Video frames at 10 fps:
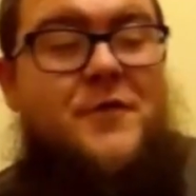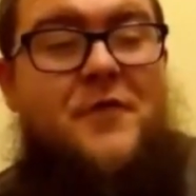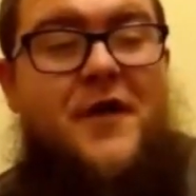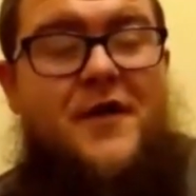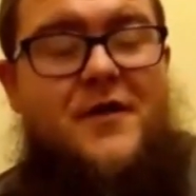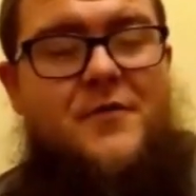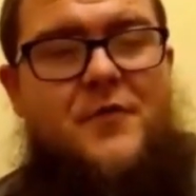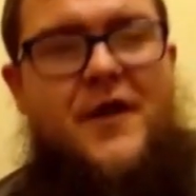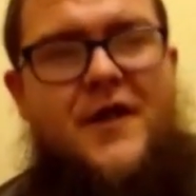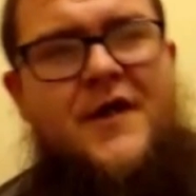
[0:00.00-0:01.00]
I ended up being
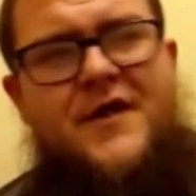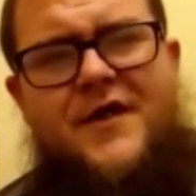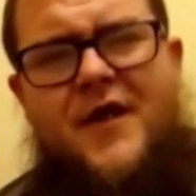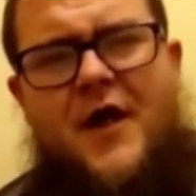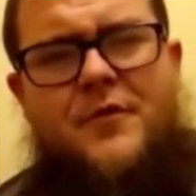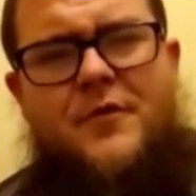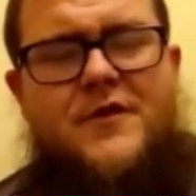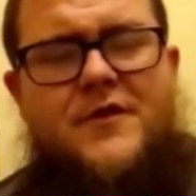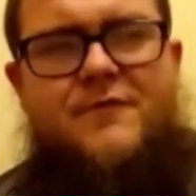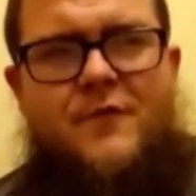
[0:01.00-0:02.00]
in
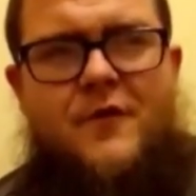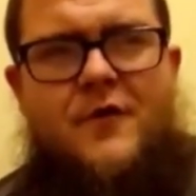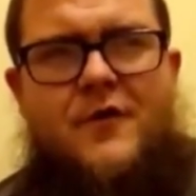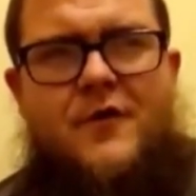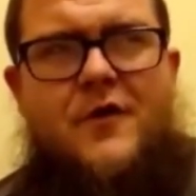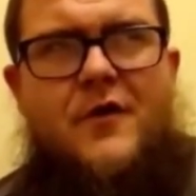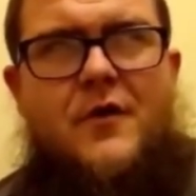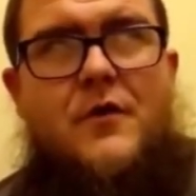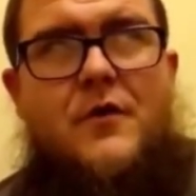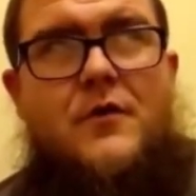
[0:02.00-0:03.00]
Indianapolis for
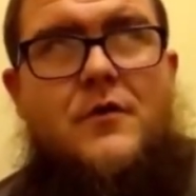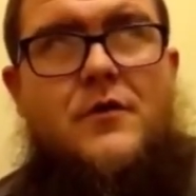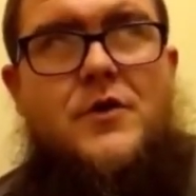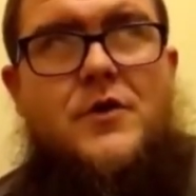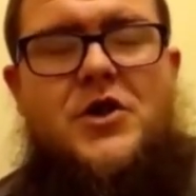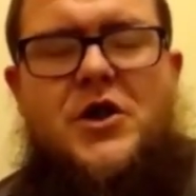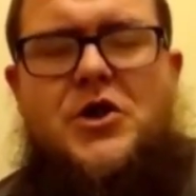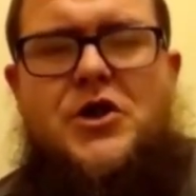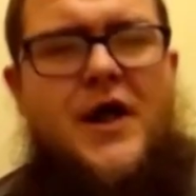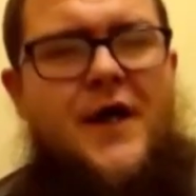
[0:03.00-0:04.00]
just
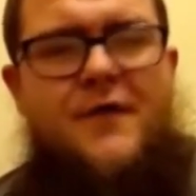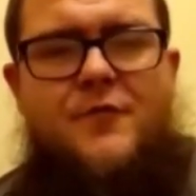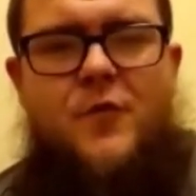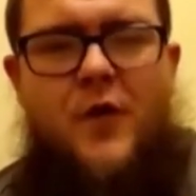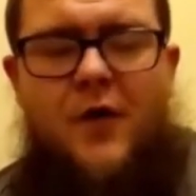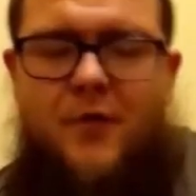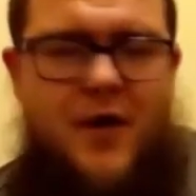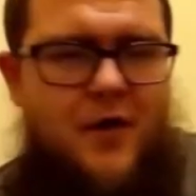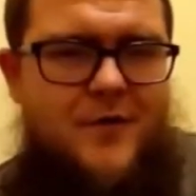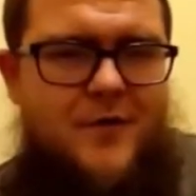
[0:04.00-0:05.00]
shy of twelve
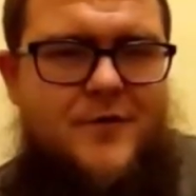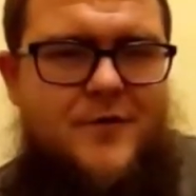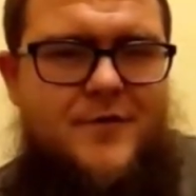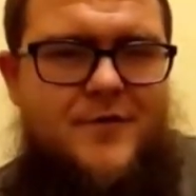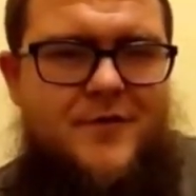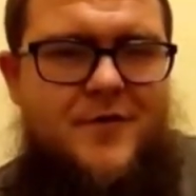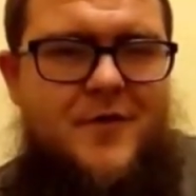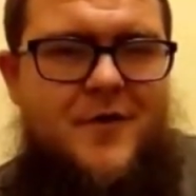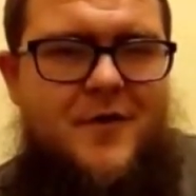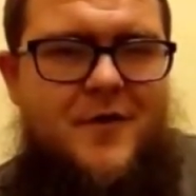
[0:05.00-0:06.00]
hours.
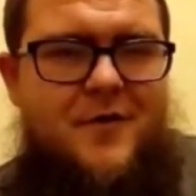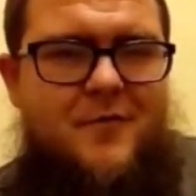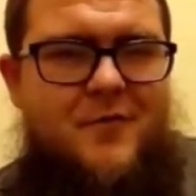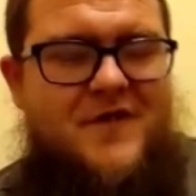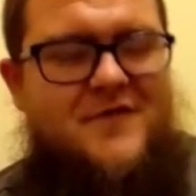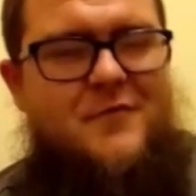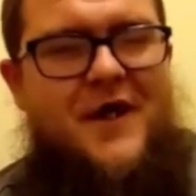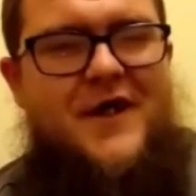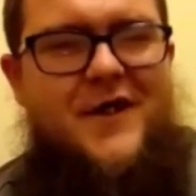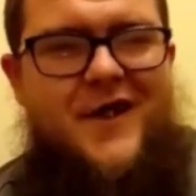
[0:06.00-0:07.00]
Missed my
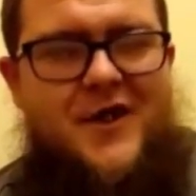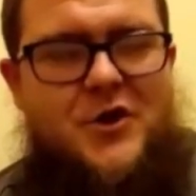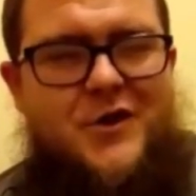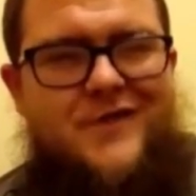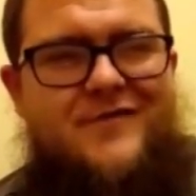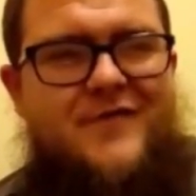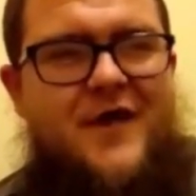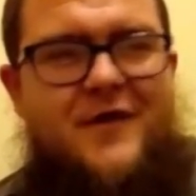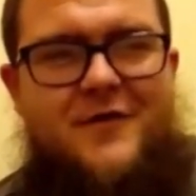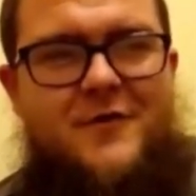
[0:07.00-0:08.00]
connection in Saint
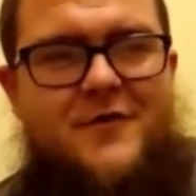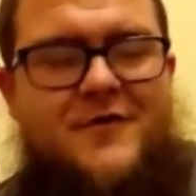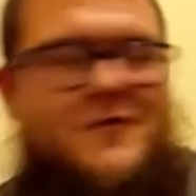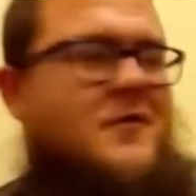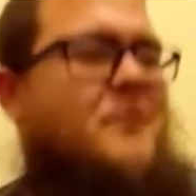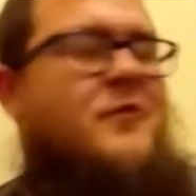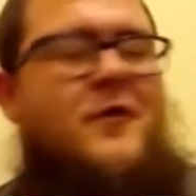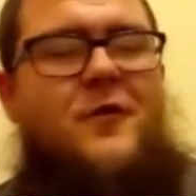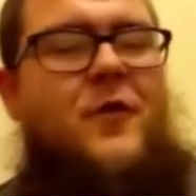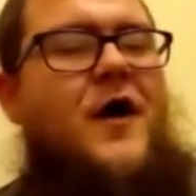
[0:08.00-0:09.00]
Louis, so my poor
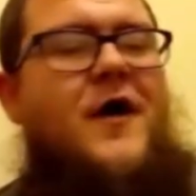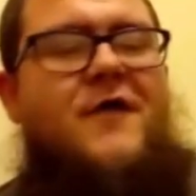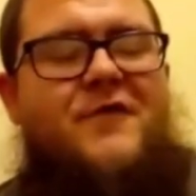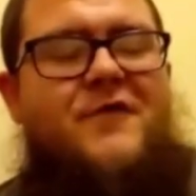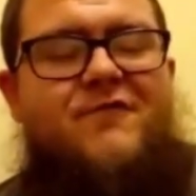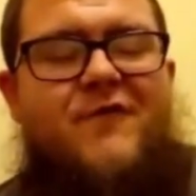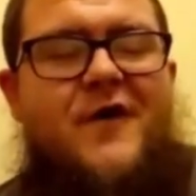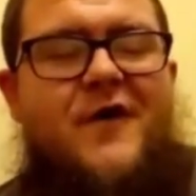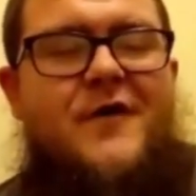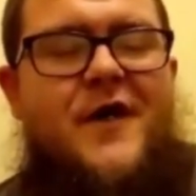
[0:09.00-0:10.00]
wife and her
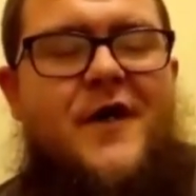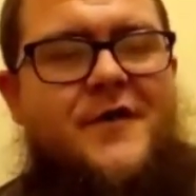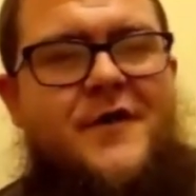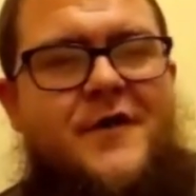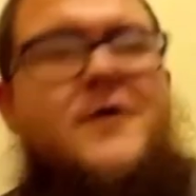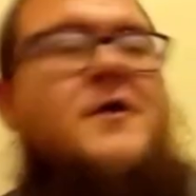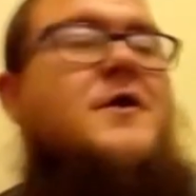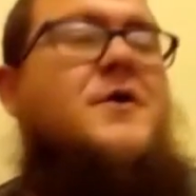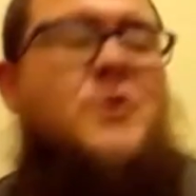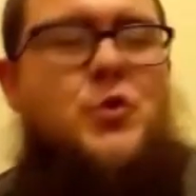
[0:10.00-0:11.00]
friend had to
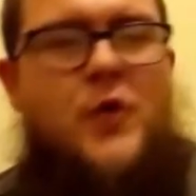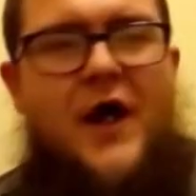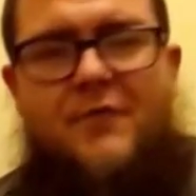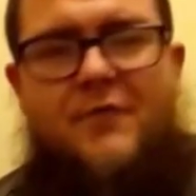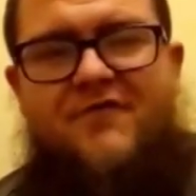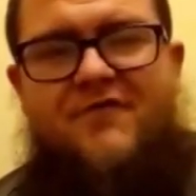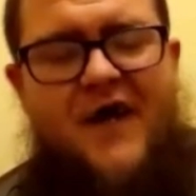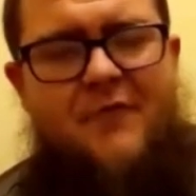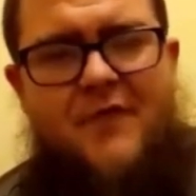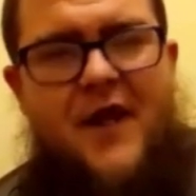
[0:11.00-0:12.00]
drive the
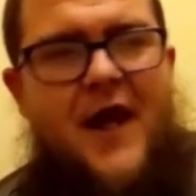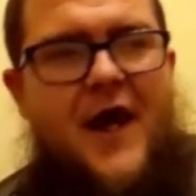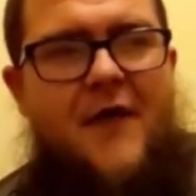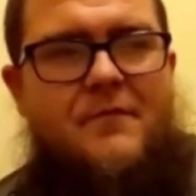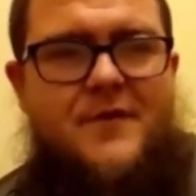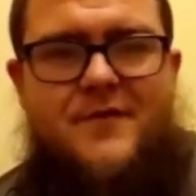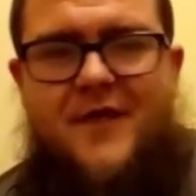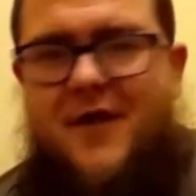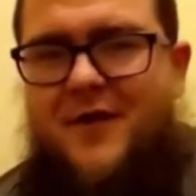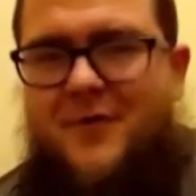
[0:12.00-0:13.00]
five and a half to
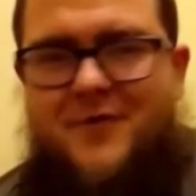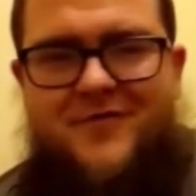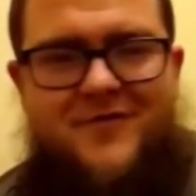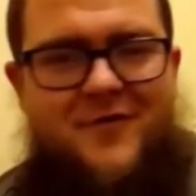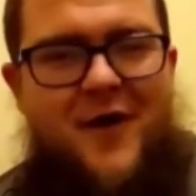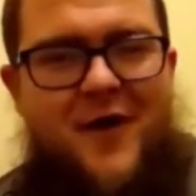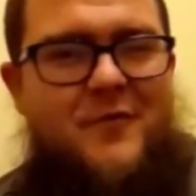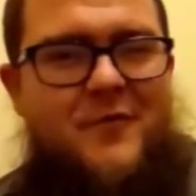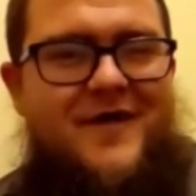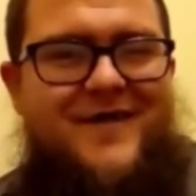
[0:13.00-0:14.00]
Saint Louis to grab me.